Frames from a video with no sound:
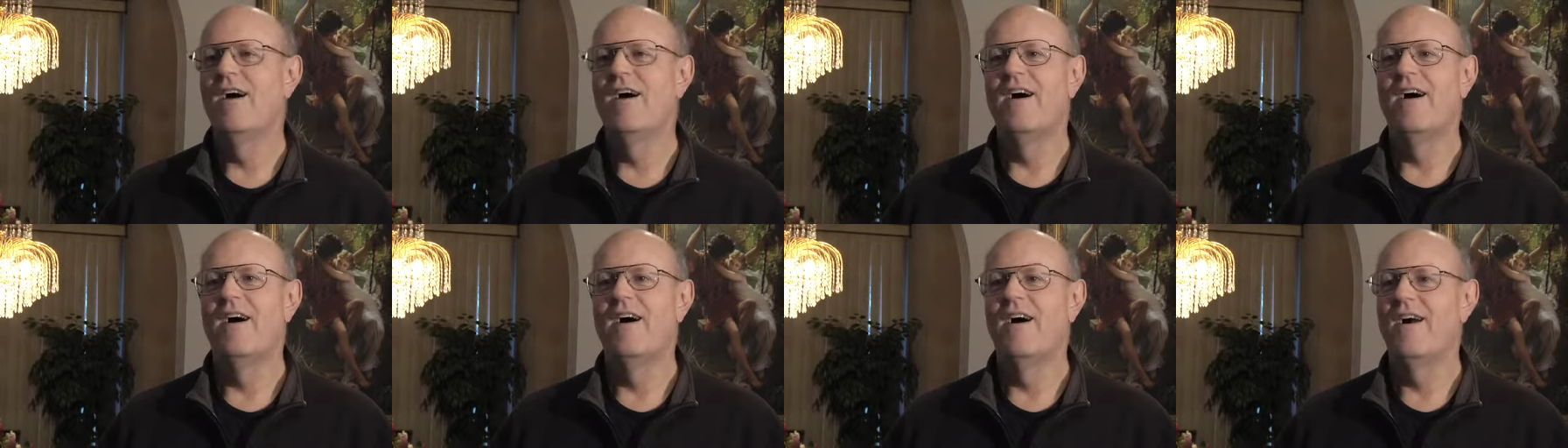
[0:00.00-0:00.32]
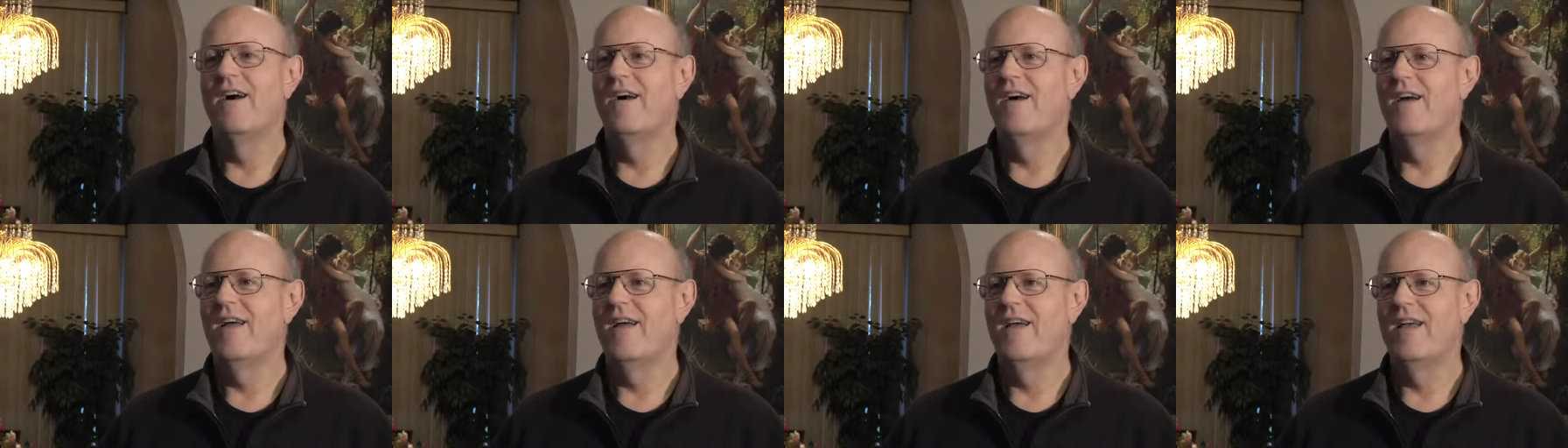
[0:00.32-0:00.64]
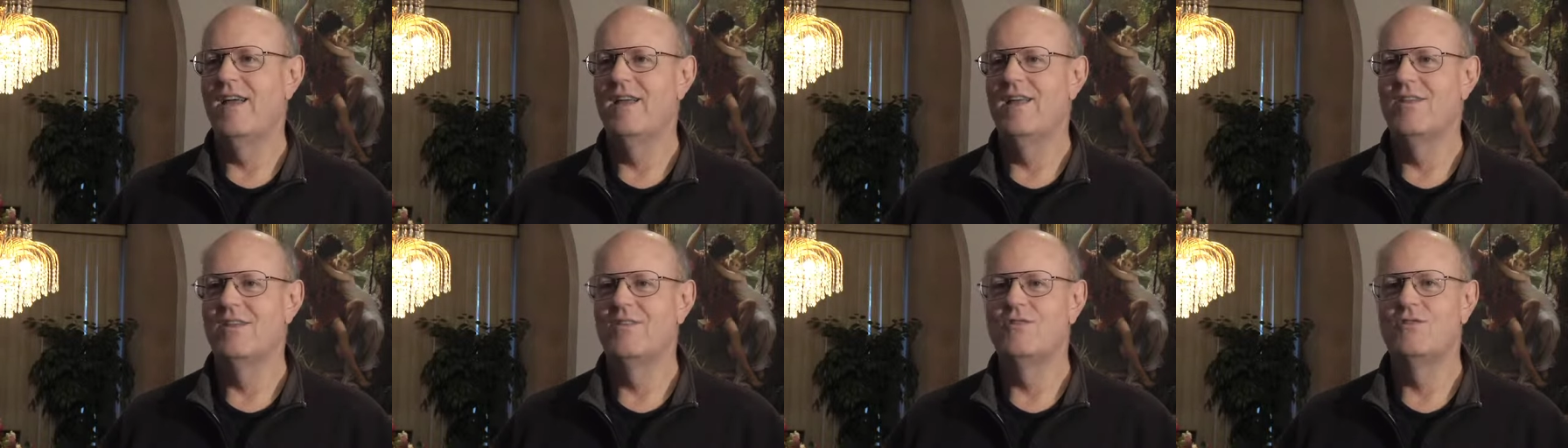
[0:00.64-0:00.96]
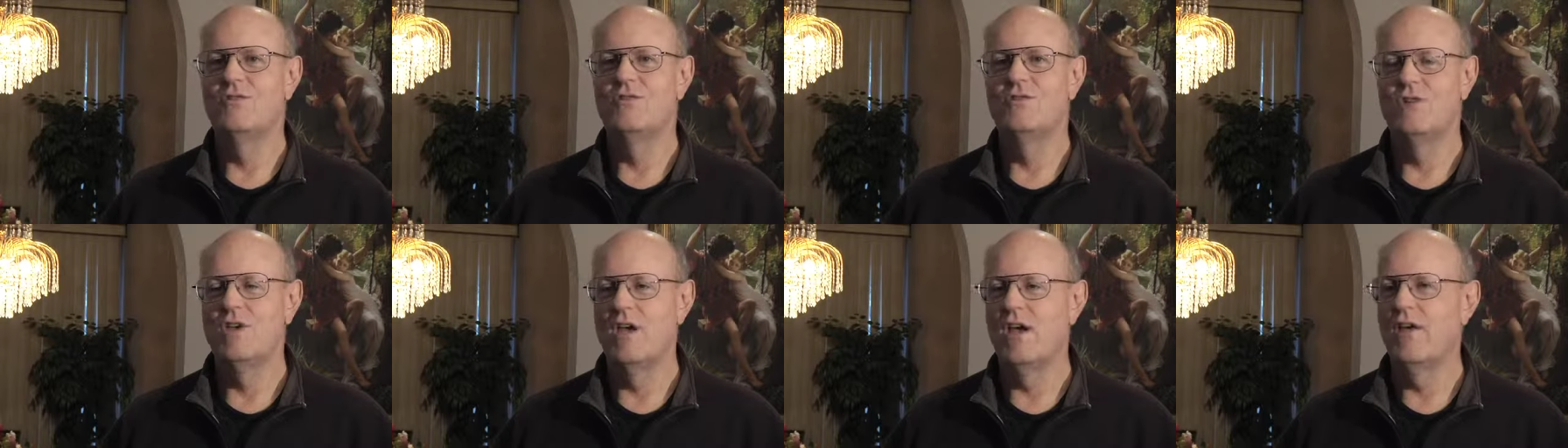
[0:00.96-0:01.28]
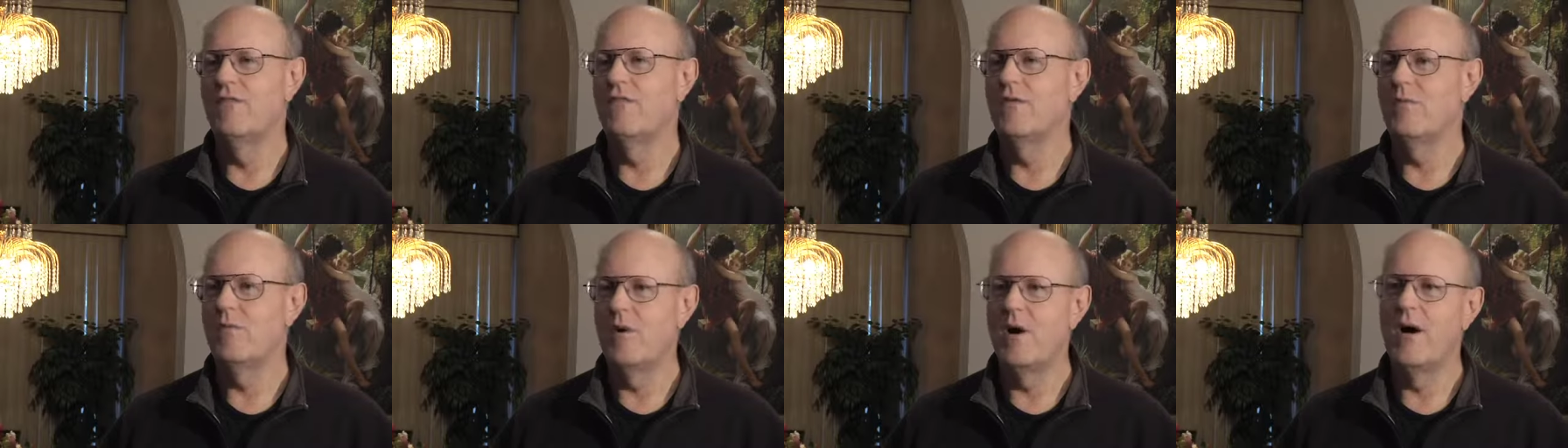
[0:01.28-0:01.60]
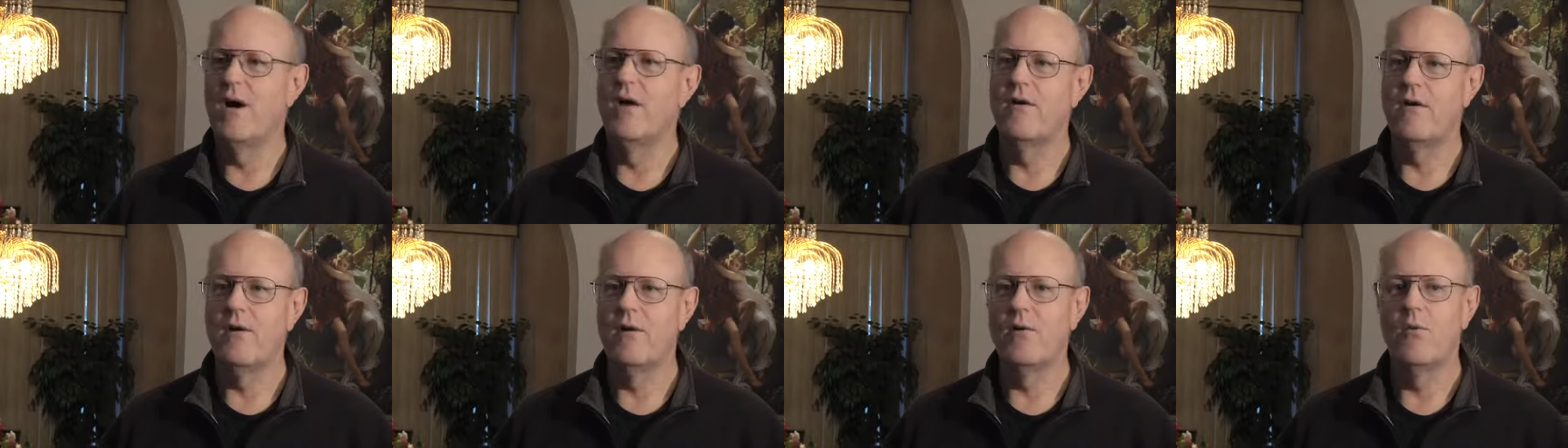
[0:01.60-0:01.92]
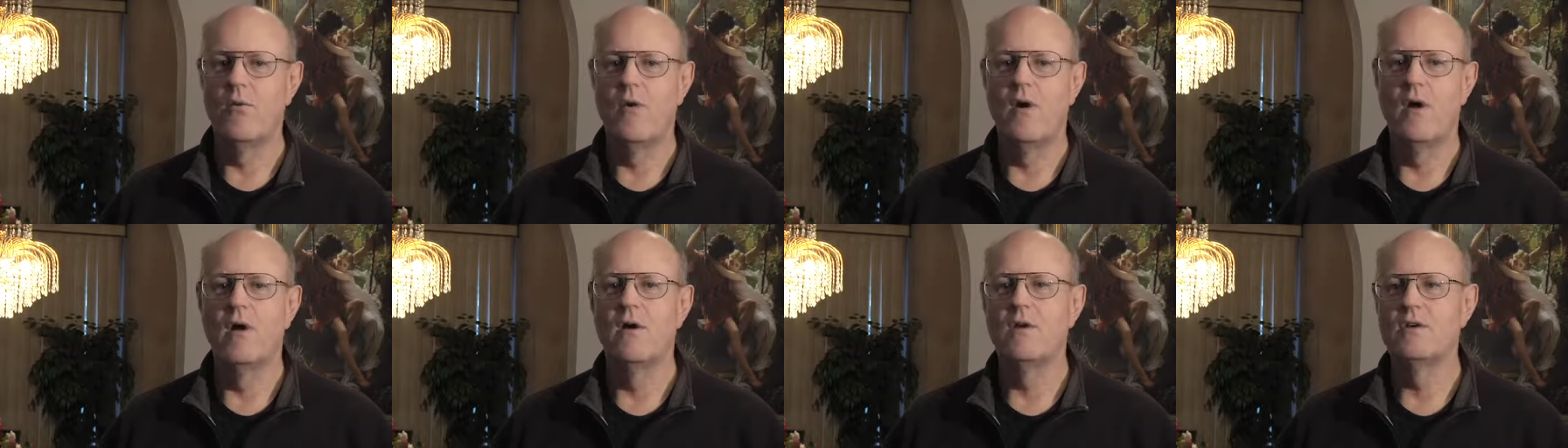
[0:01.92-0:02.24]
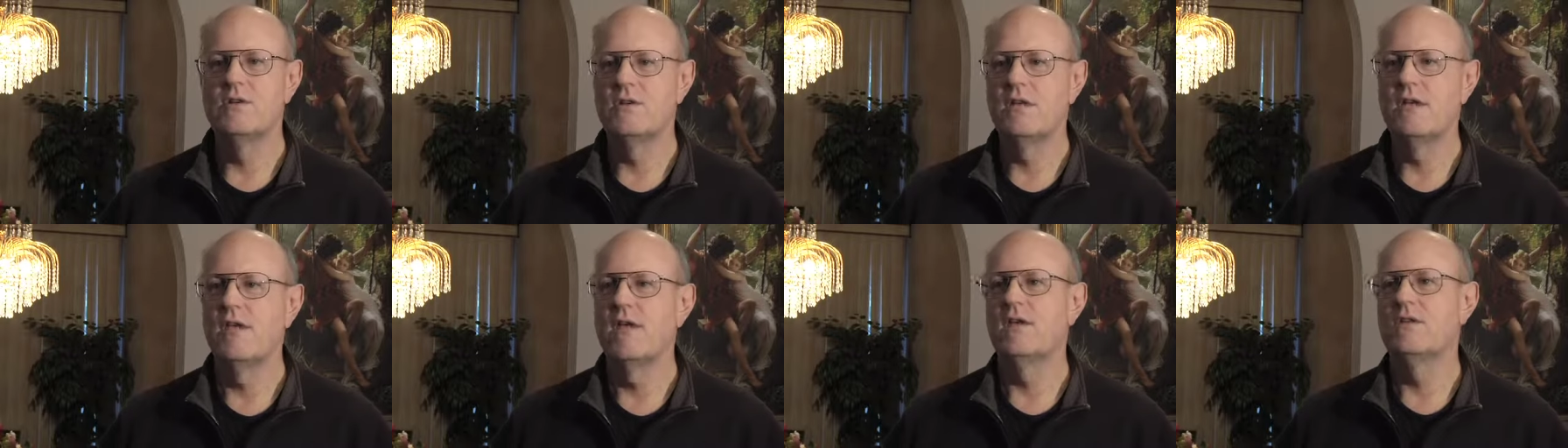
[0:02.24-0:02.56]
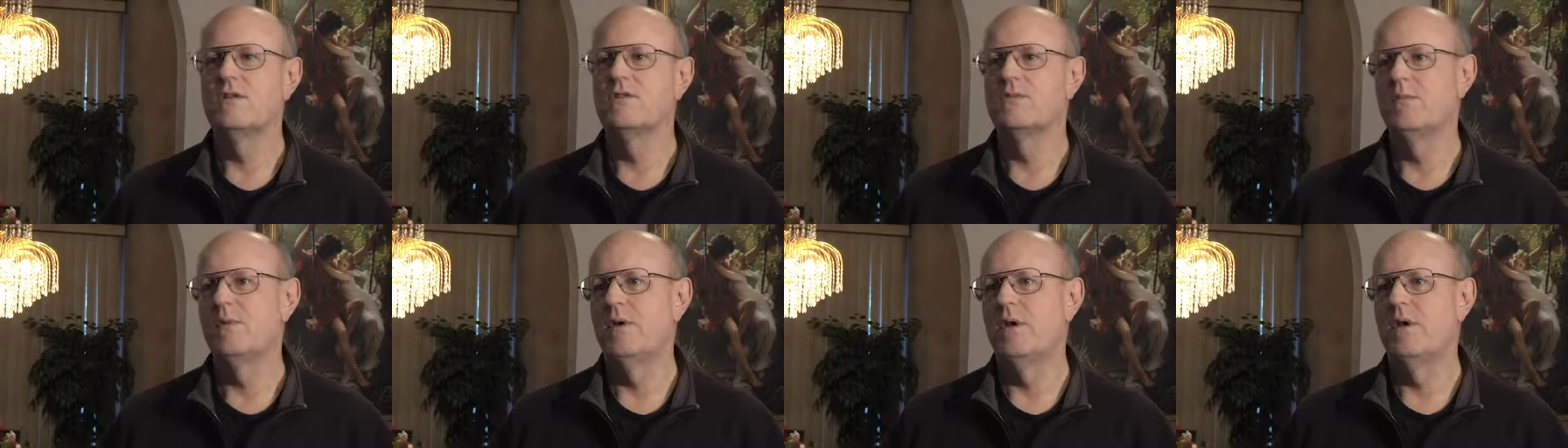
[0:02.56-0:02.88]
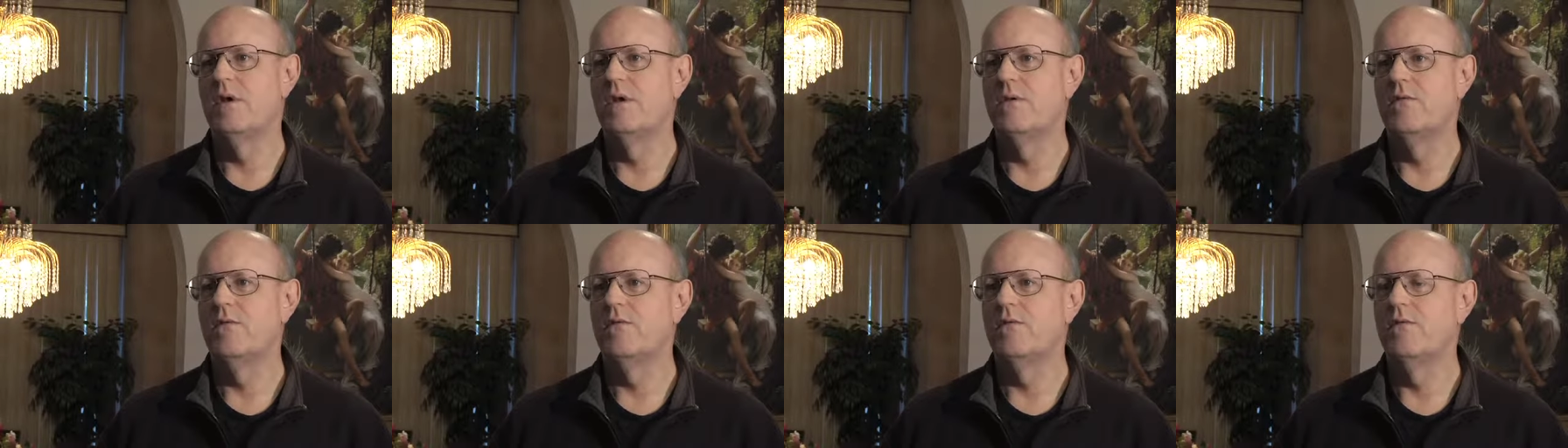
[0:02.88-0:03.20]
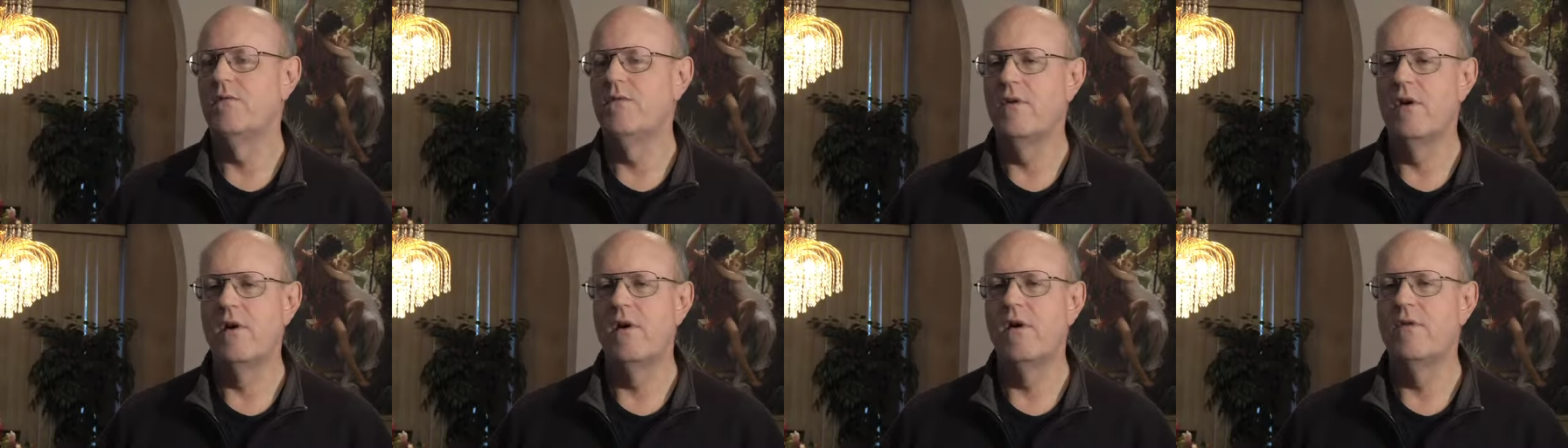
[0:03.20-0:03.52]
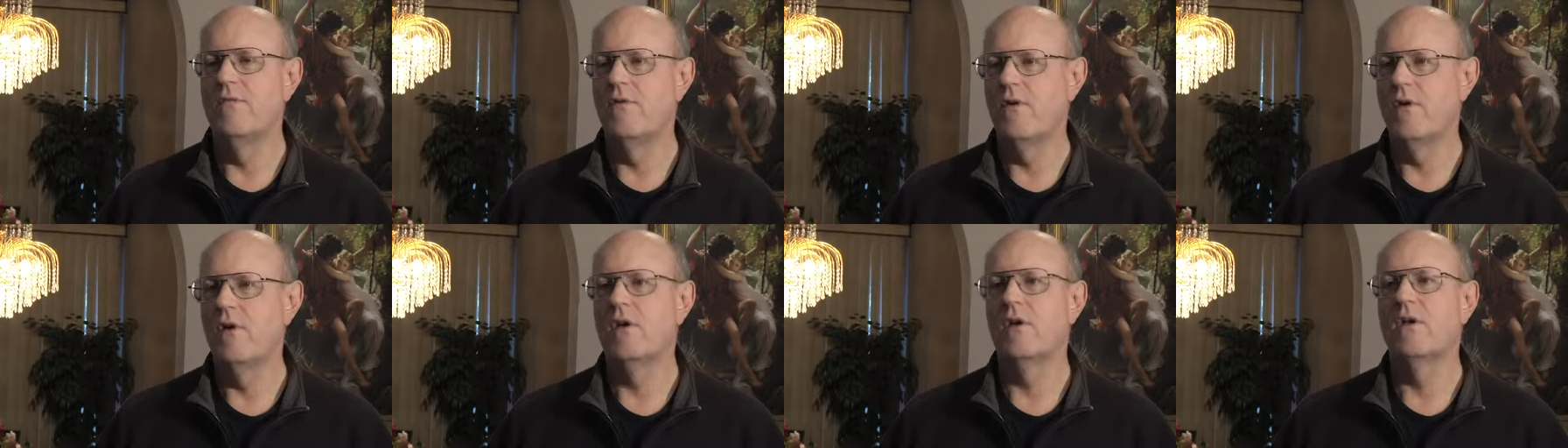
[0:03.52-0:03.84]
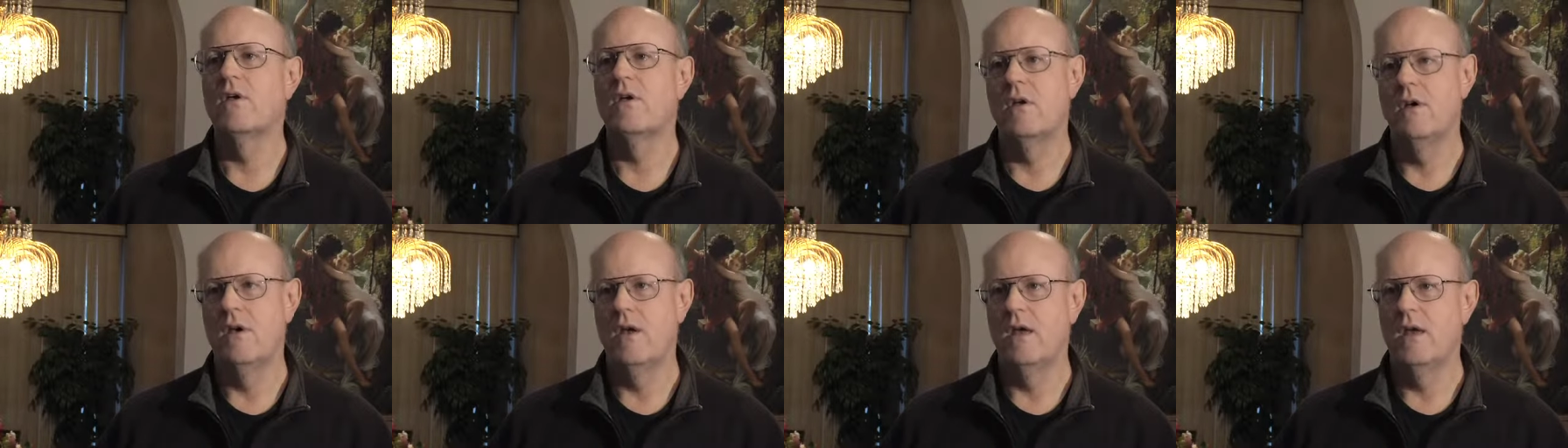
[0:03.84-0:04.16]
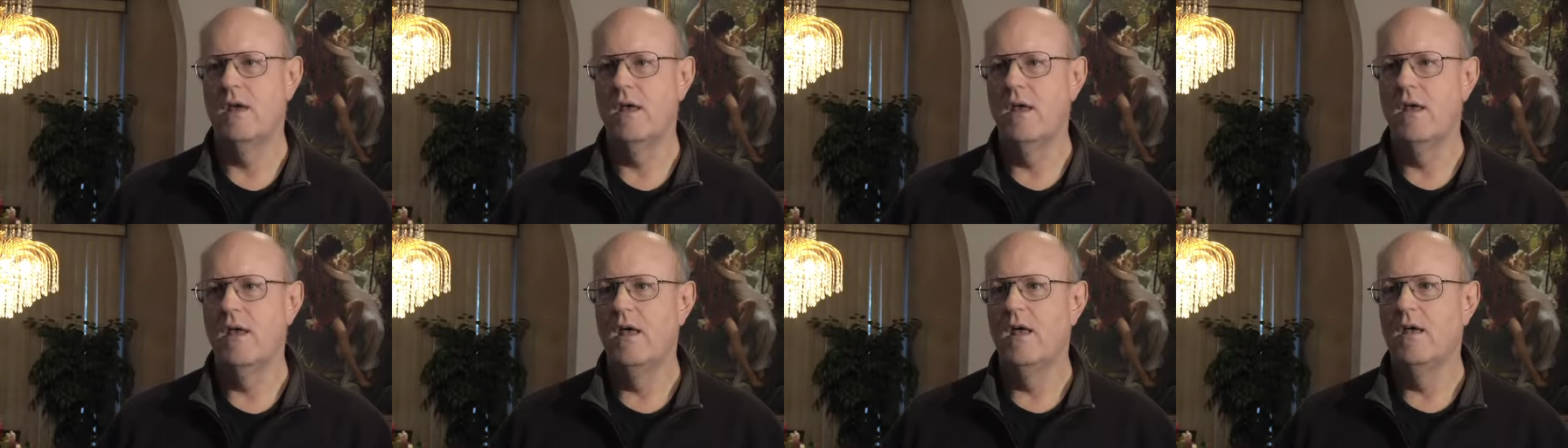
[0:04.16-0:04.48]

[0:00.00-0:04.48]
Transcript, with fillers: Uh, and Jeff and Pondering Waters has been very, very good